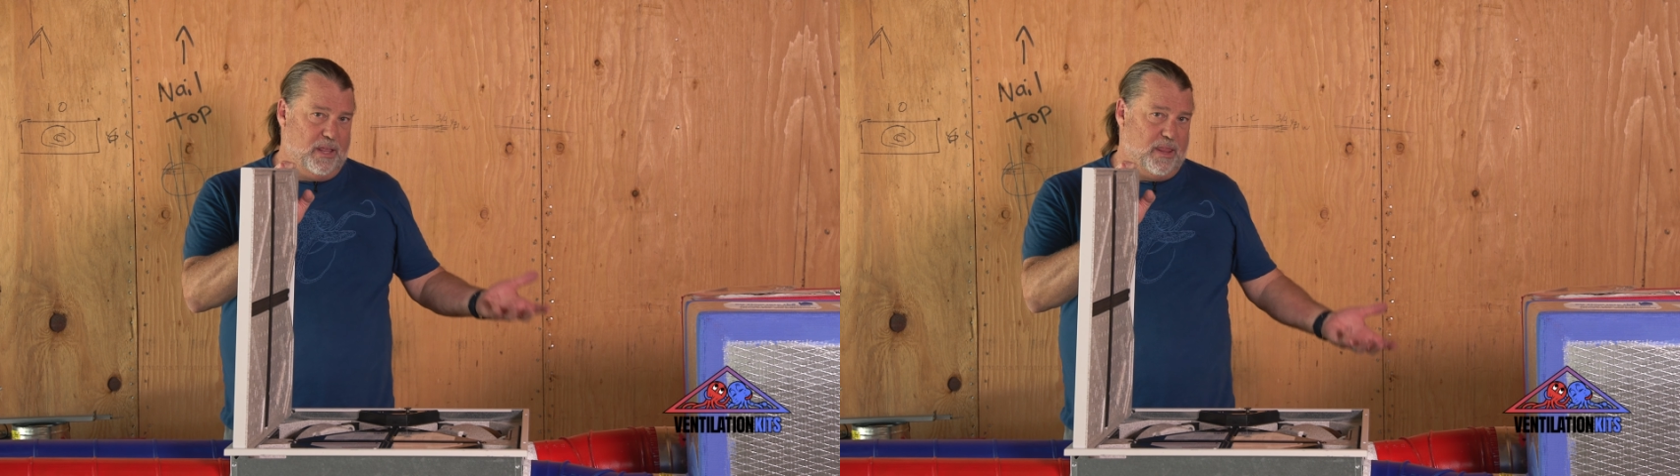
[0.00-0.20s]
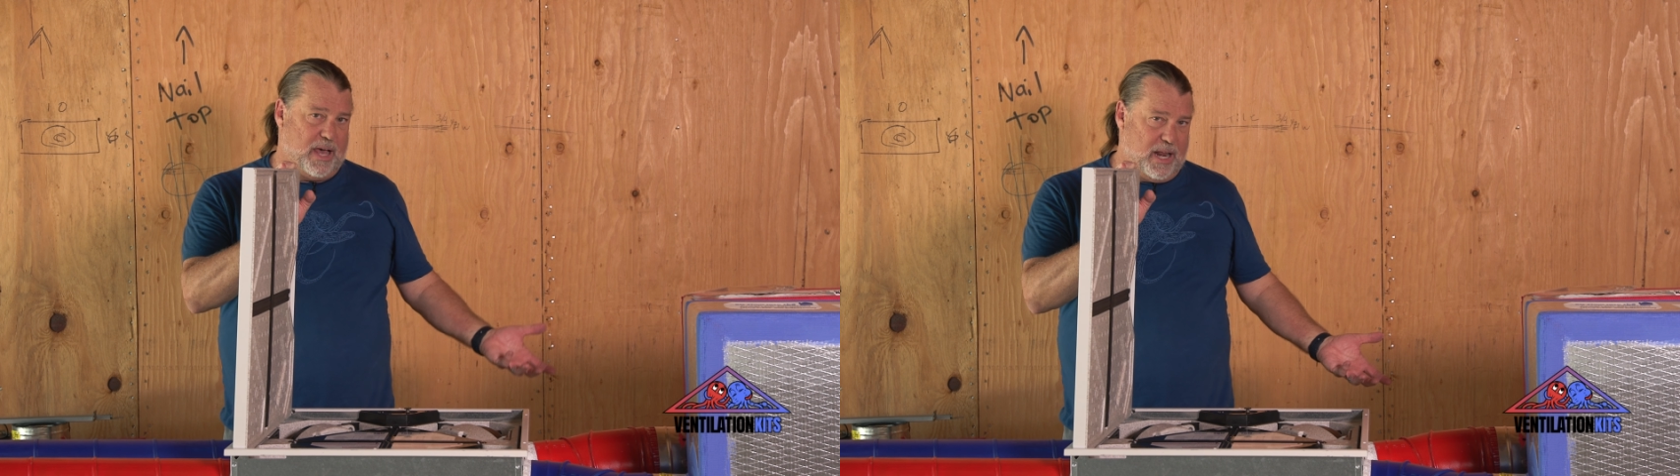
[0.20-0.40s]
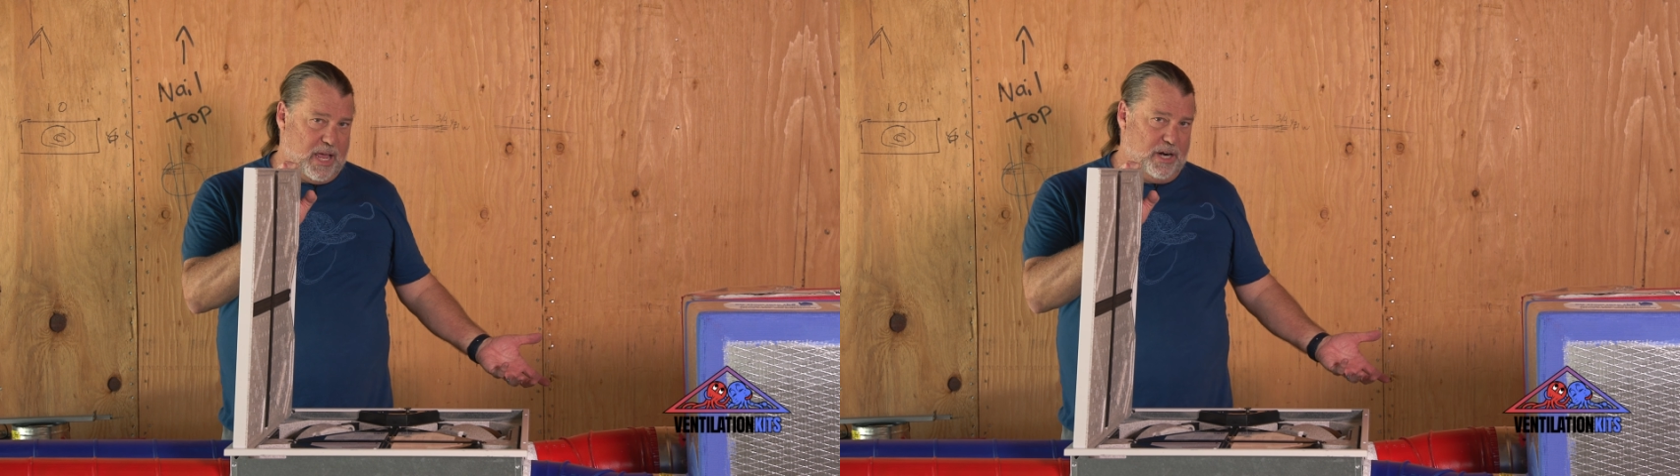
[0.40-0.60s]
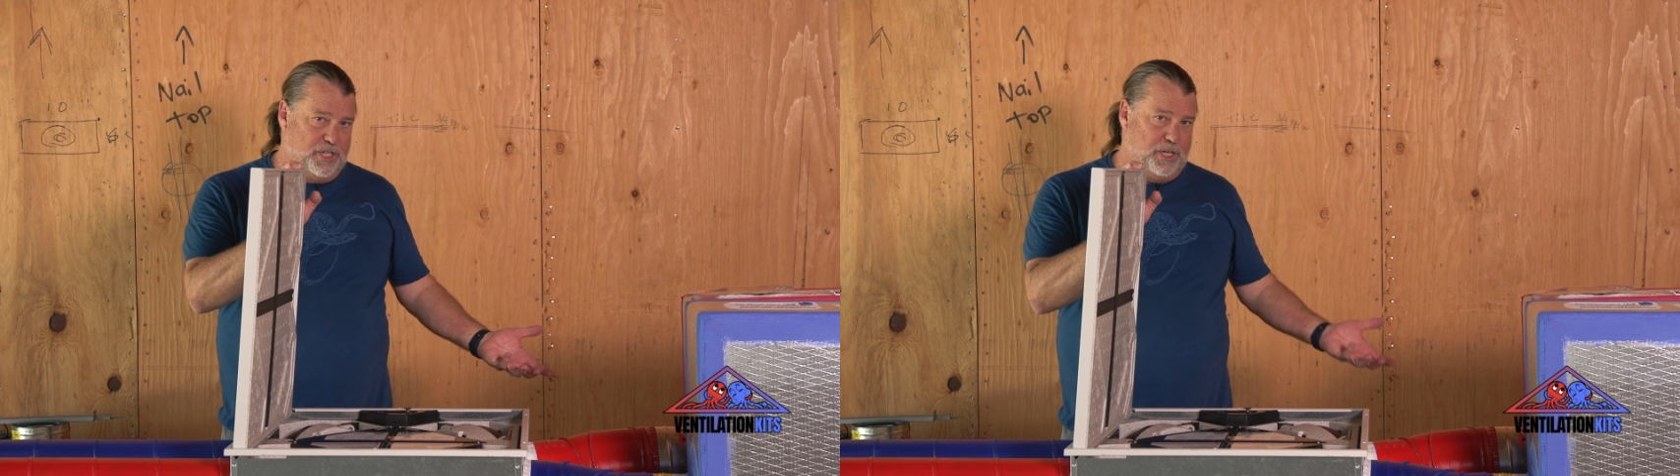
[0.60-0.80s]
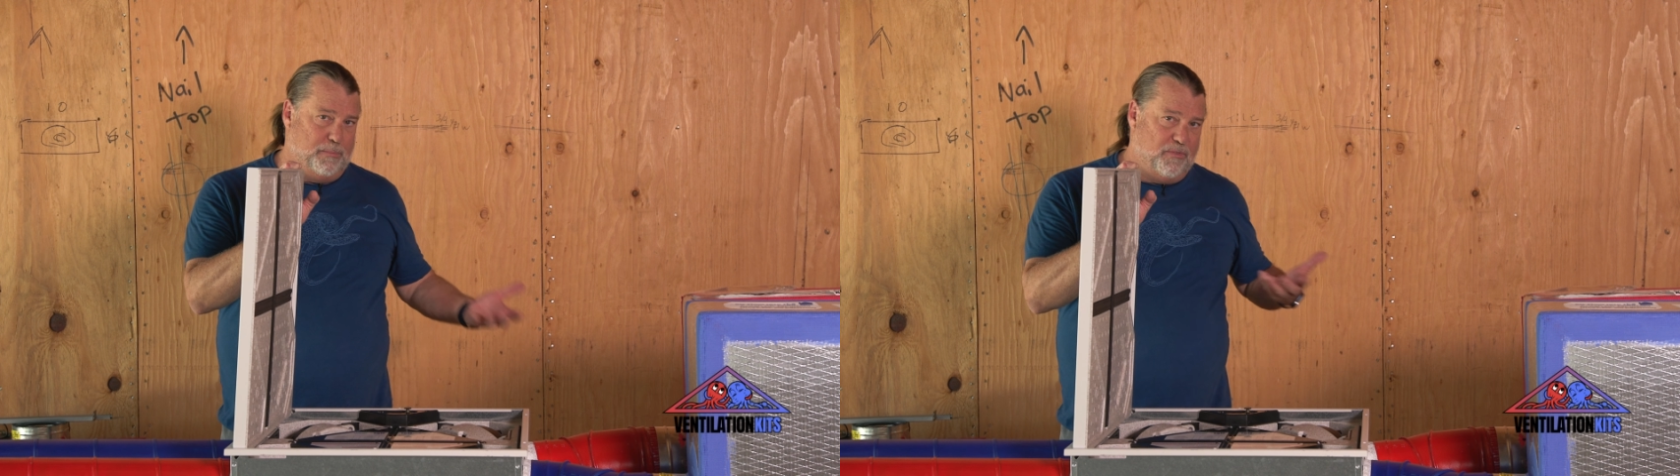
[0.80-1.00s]
that
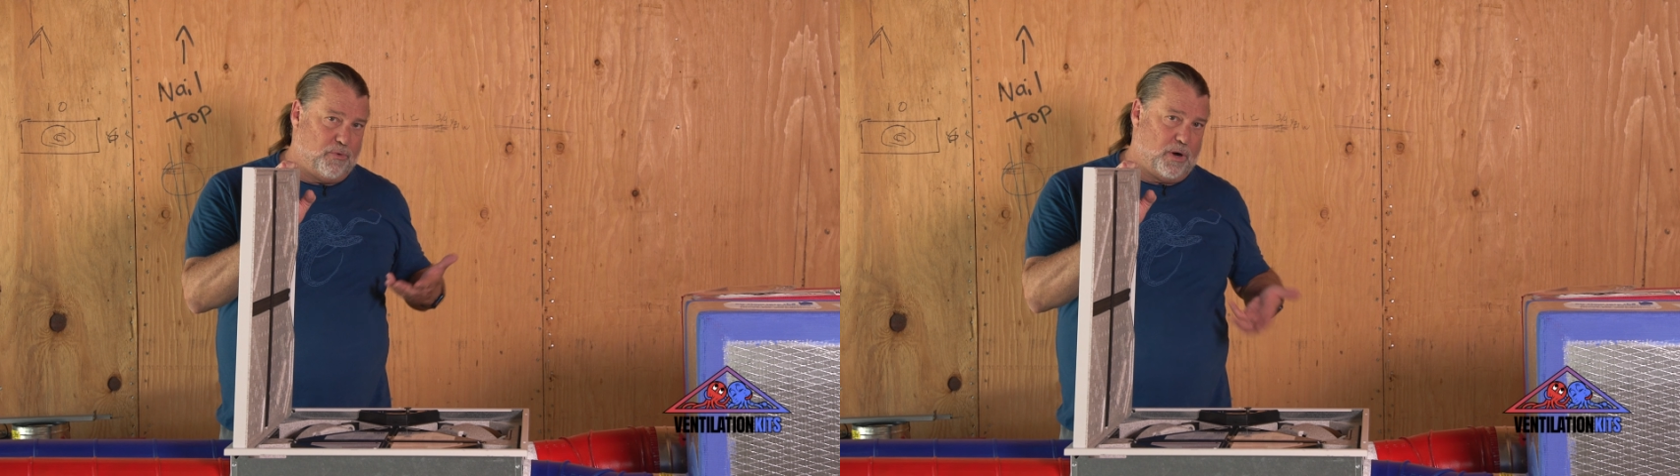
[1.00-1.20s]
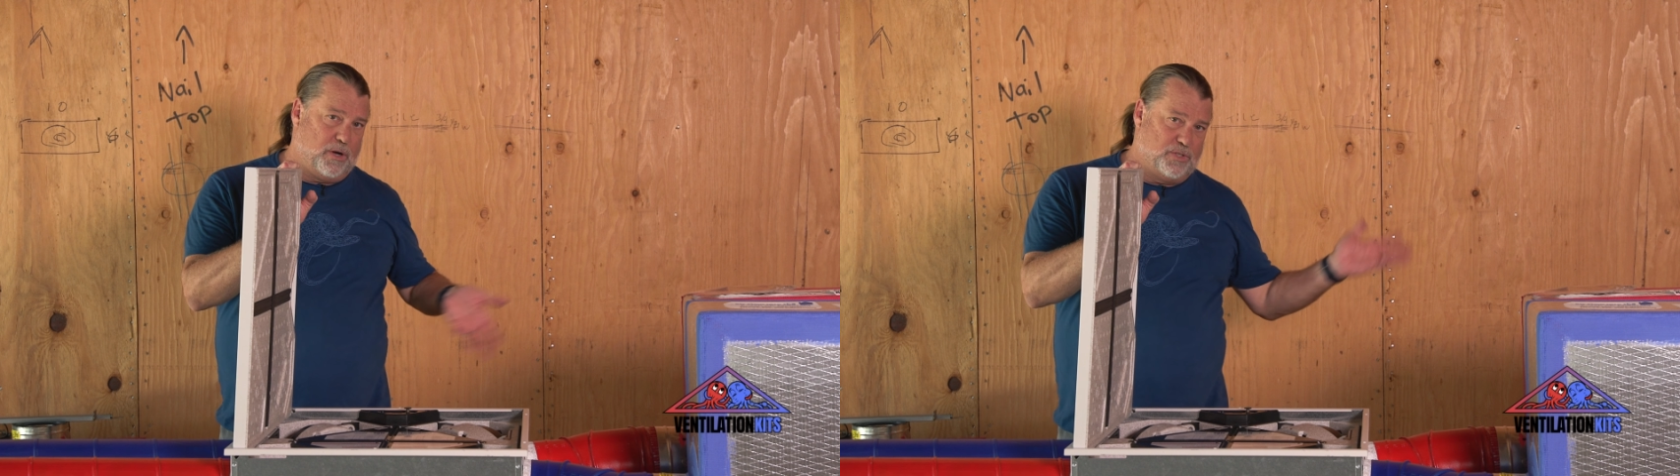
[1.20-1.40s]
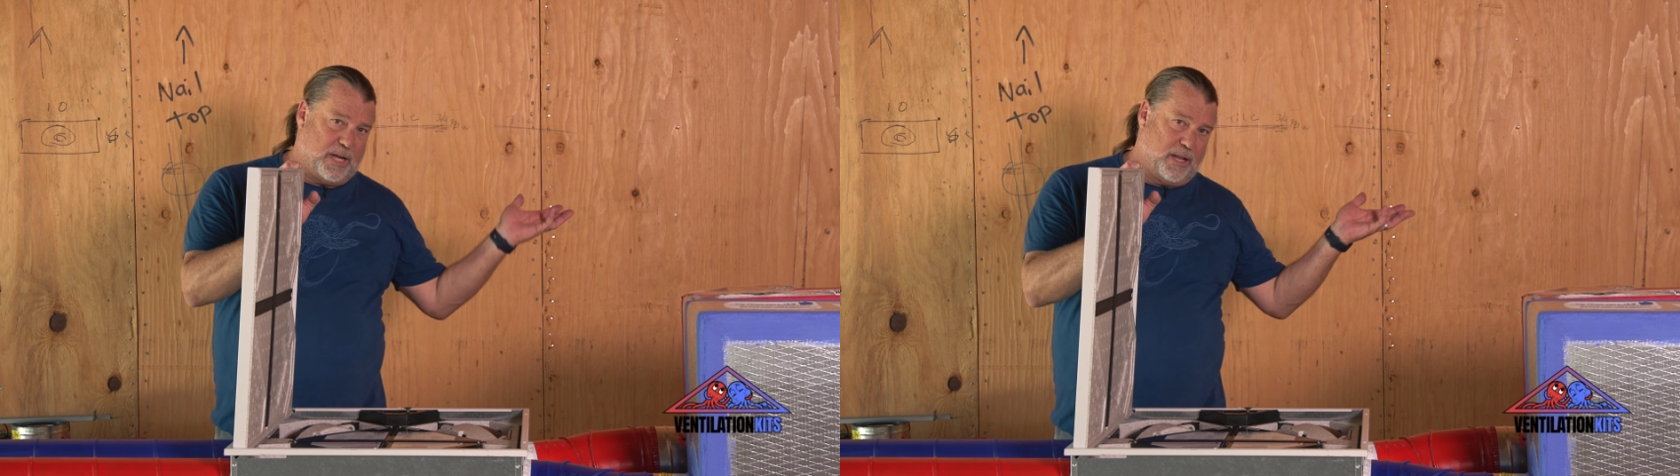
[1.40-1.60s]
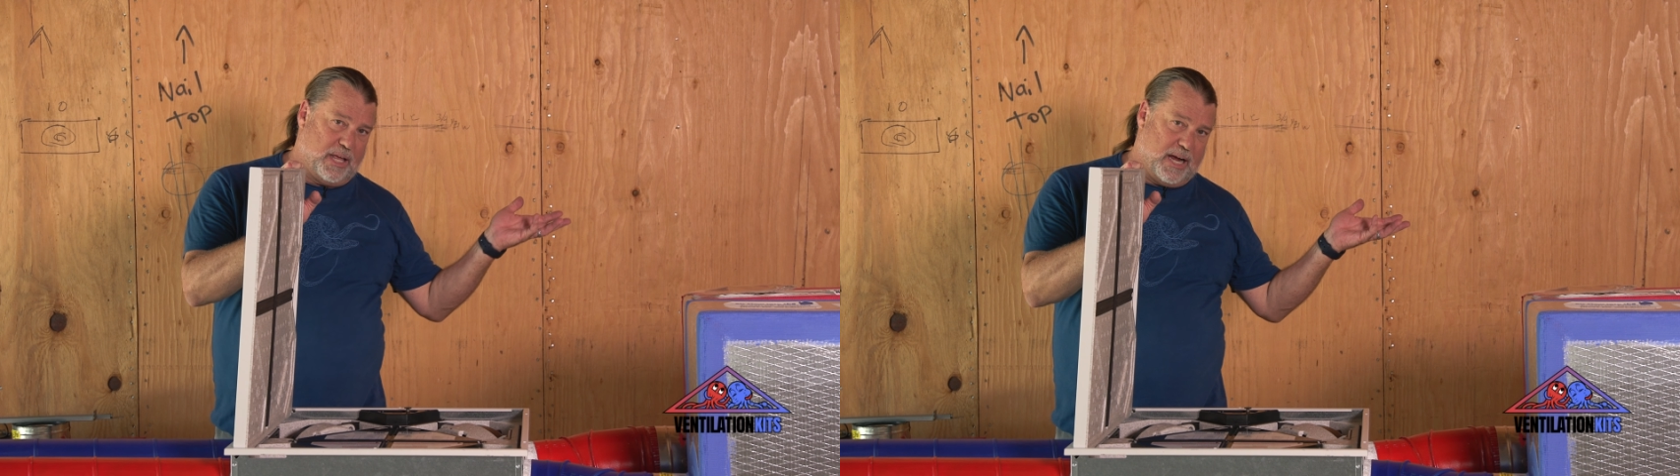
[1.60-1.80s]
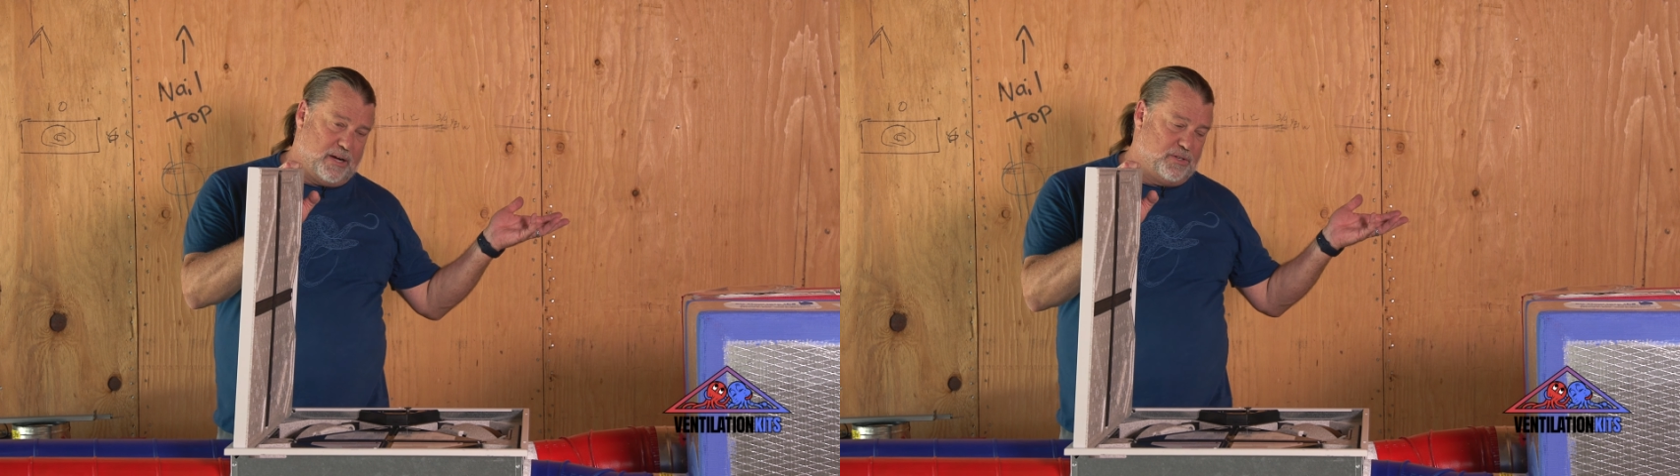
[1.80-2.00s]
energy before it goes out of the
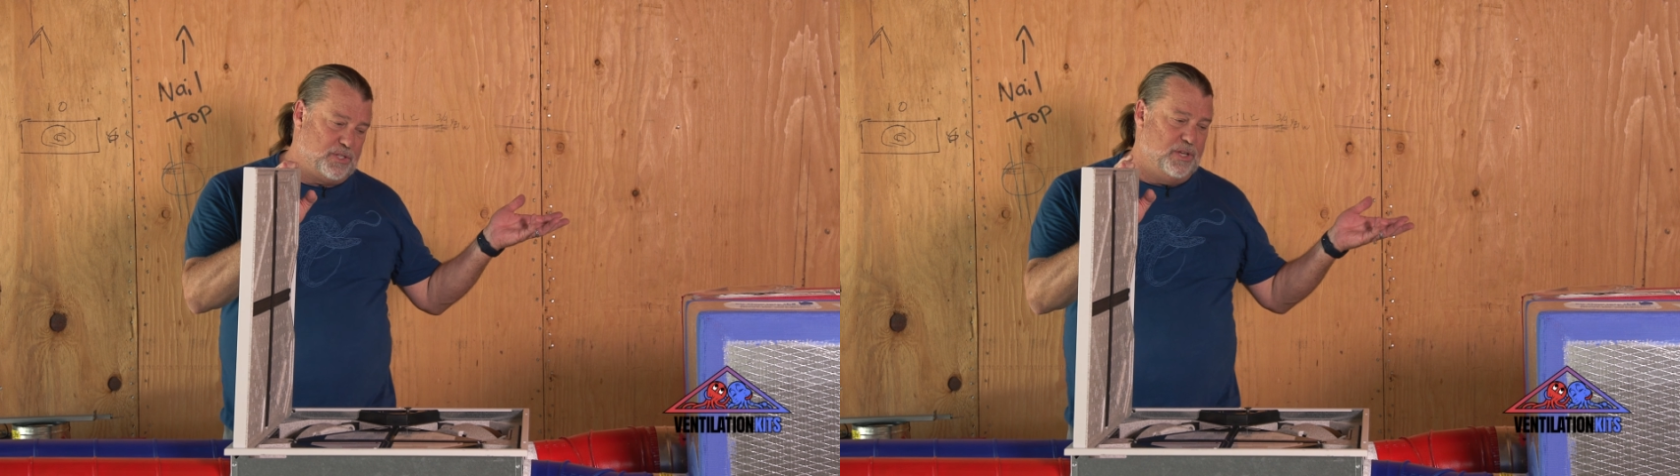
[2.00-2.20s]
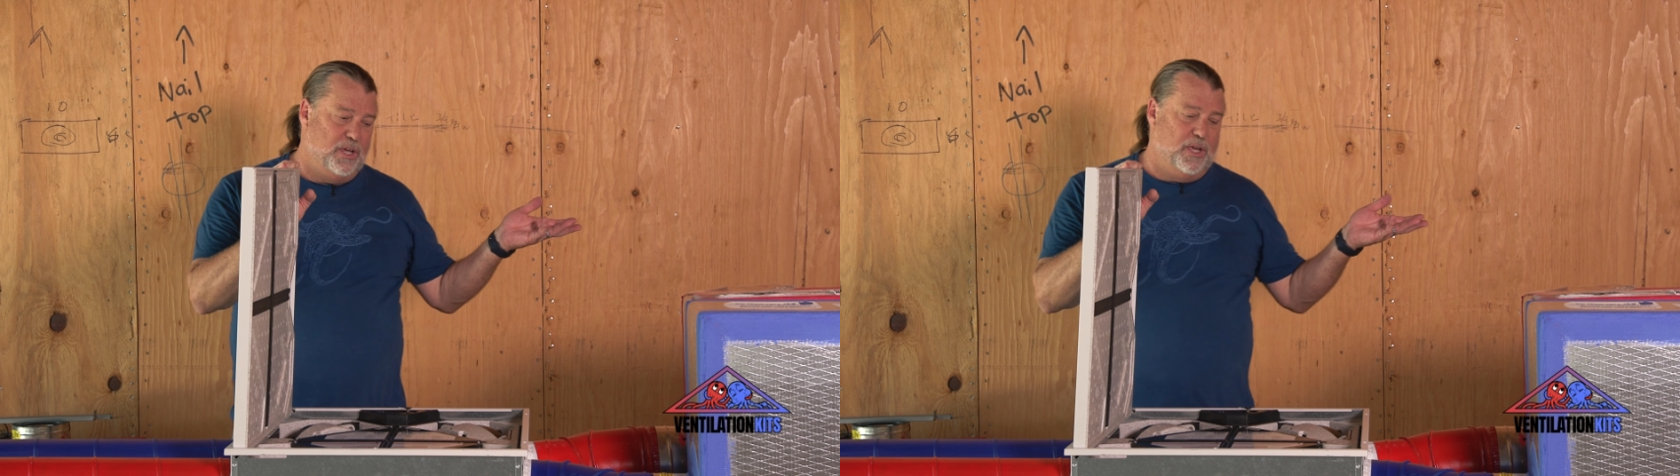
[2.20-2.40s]
house.